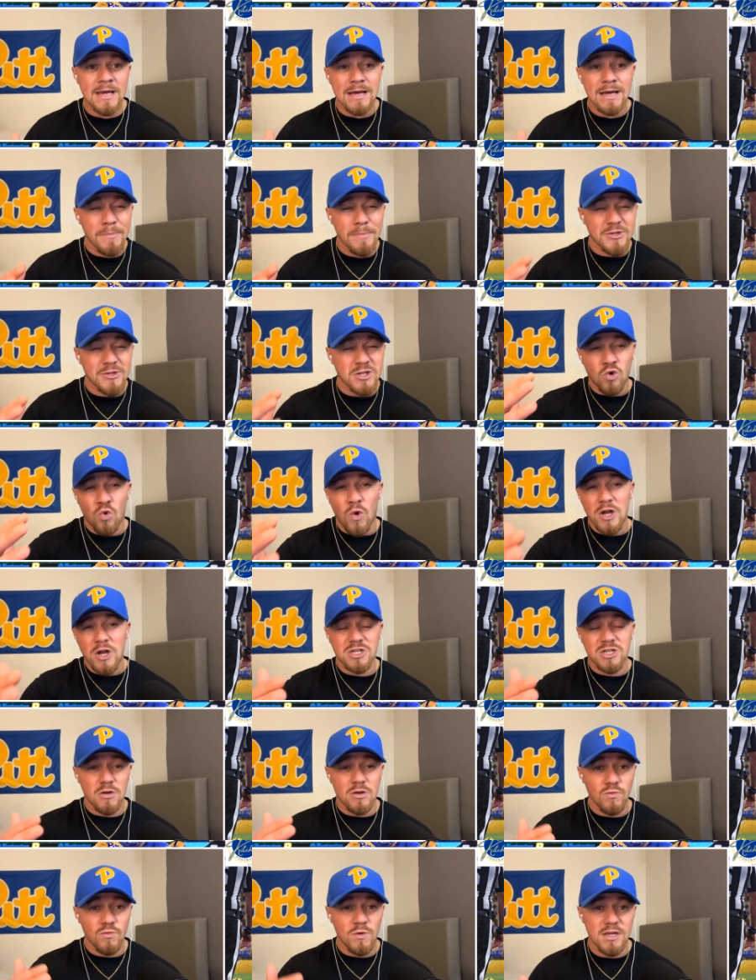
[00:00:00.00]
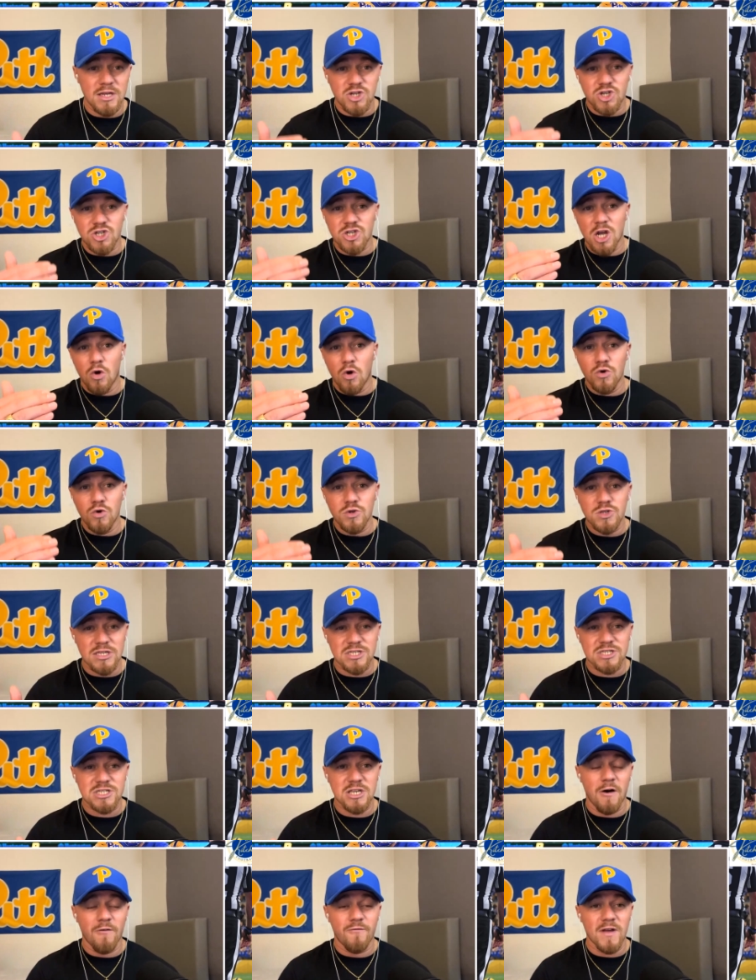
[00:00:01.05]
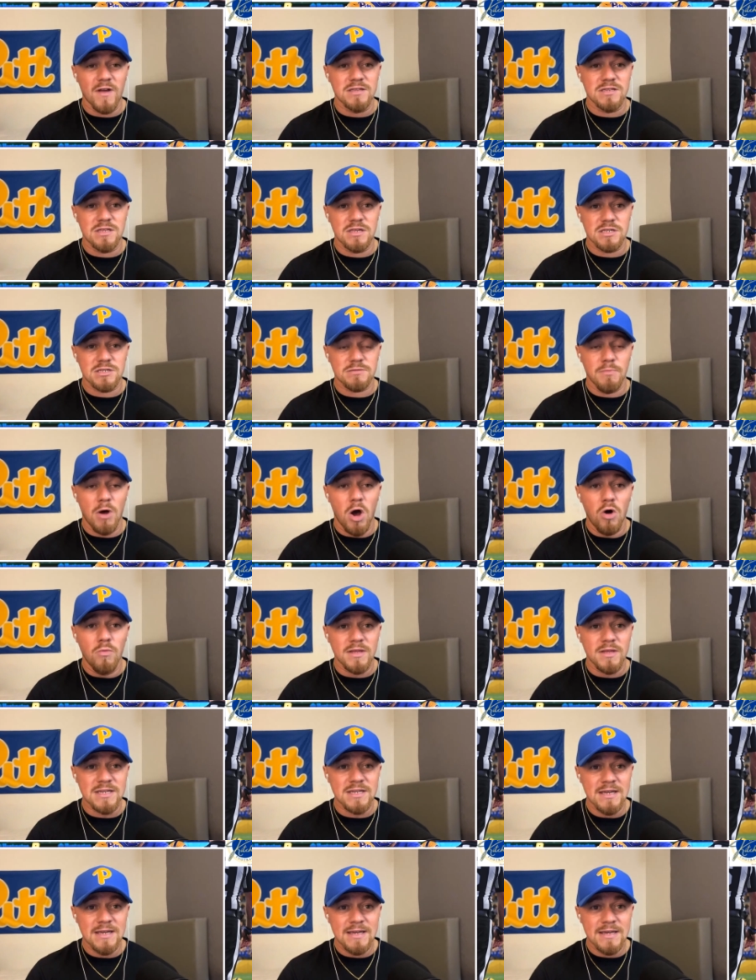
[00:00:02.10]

But the question that really shows itself into this moment